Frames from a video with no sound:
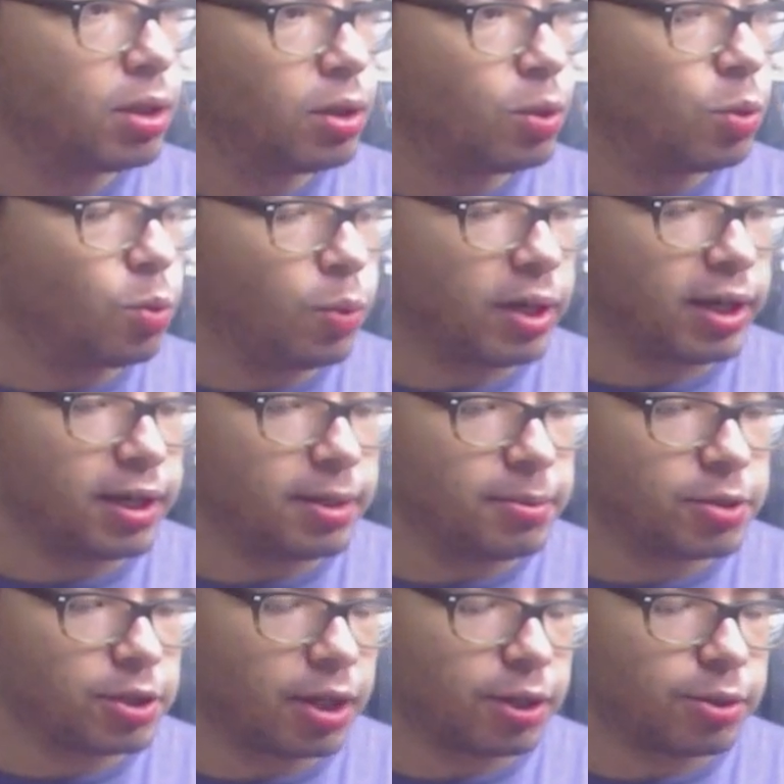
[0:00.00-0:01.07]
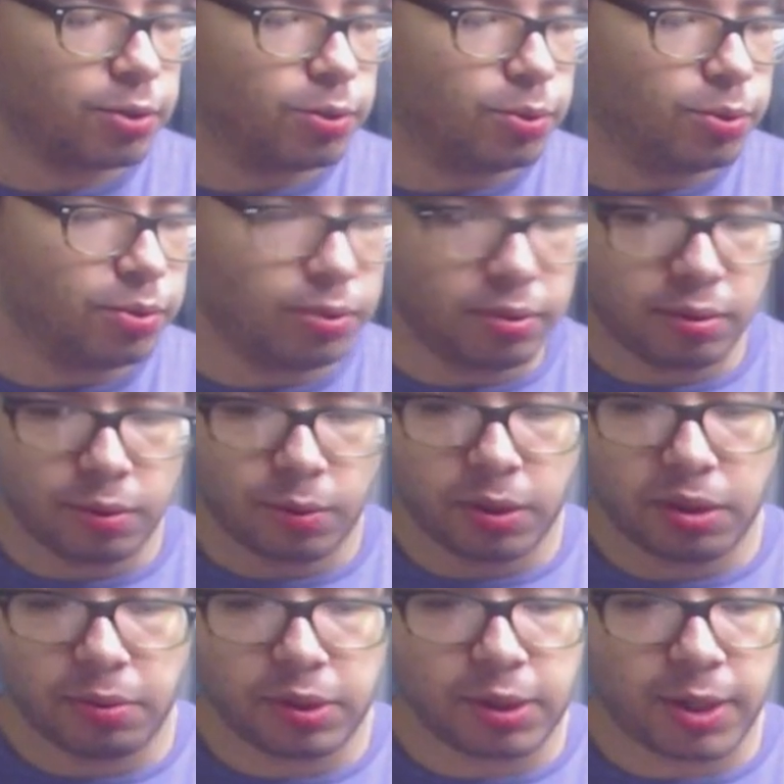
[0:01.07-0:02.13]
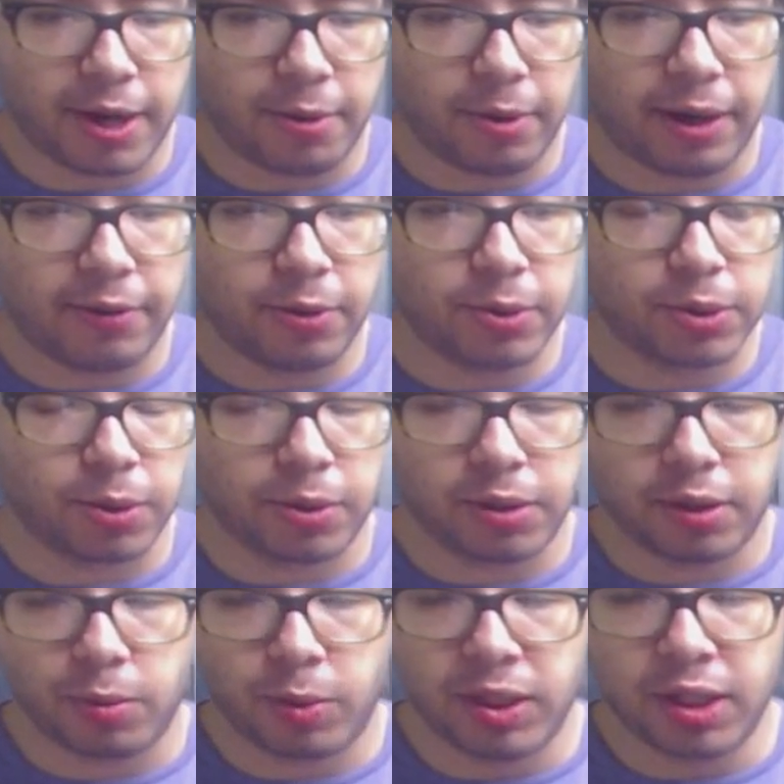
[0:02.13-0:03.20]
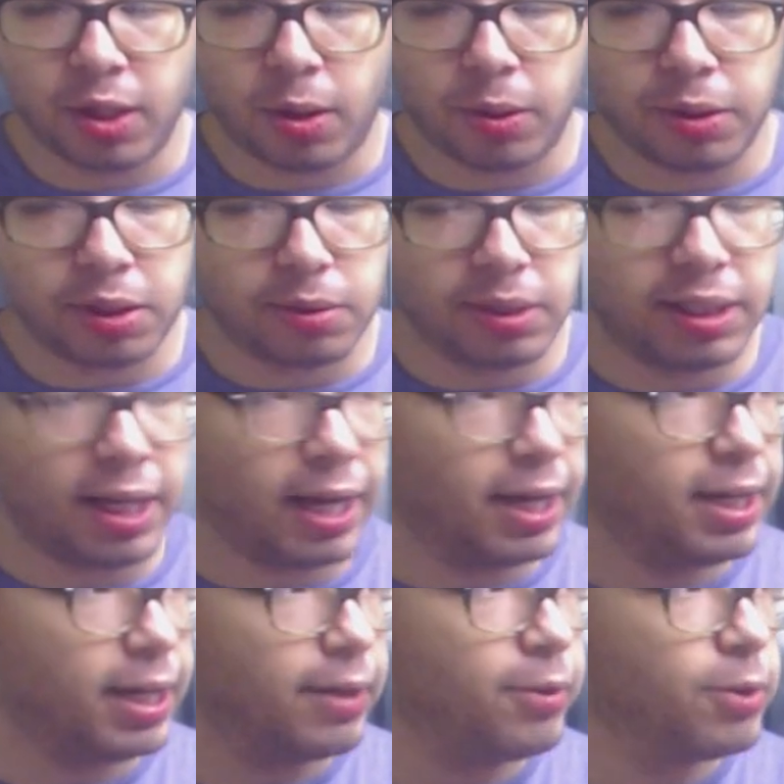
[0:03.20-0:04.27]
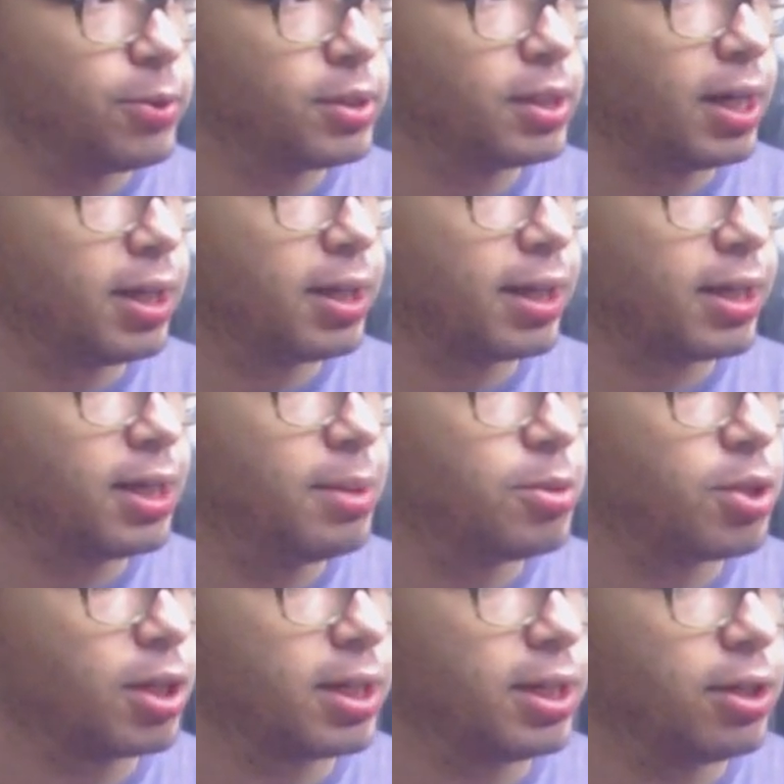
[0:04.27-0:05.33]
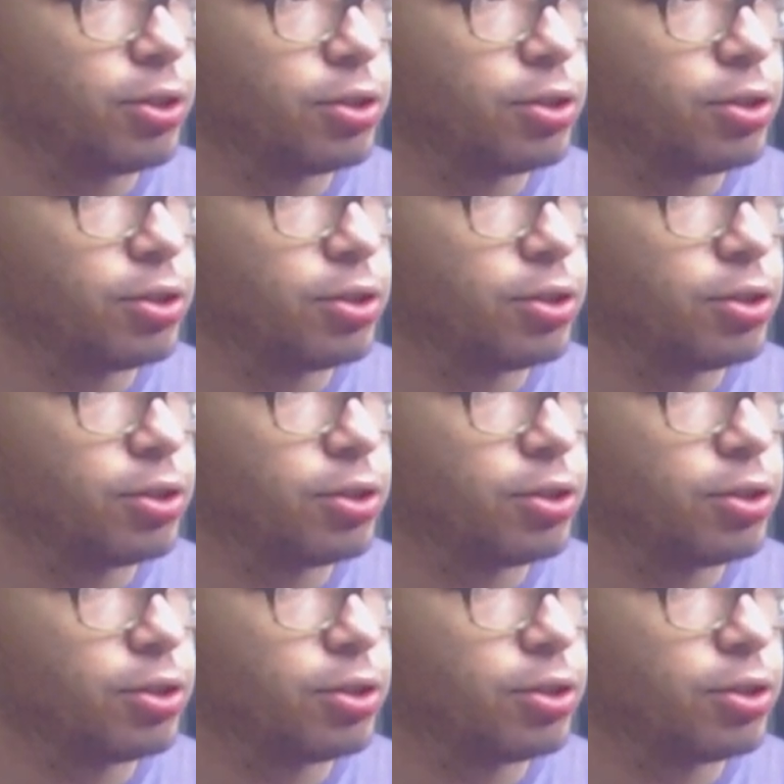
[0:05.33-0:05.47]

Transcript: when Kim Jong-un, which one? Everyone's older. When the older one died, everyone was saying Kim Jong-il's